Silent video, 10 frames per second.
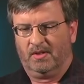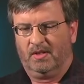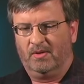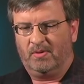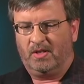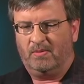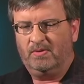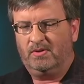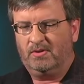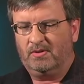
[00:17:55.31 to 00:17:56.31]
And we're
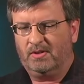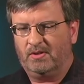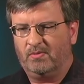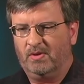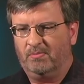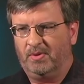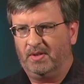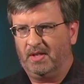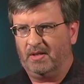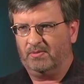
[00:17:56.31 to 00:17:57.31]
coming to this one
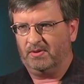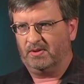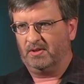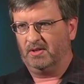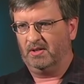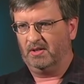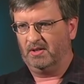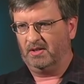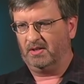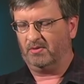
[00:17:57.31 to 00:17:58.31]
pit that was,
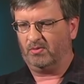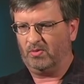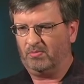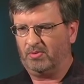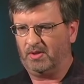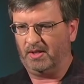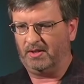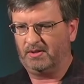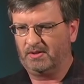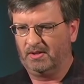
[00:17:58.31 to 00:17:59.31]
there was one
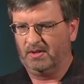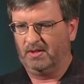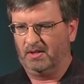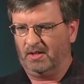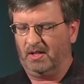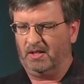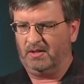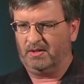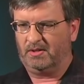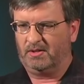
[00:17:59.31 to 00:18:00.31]
place and
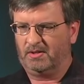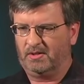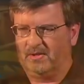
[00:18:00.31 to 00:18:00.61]
this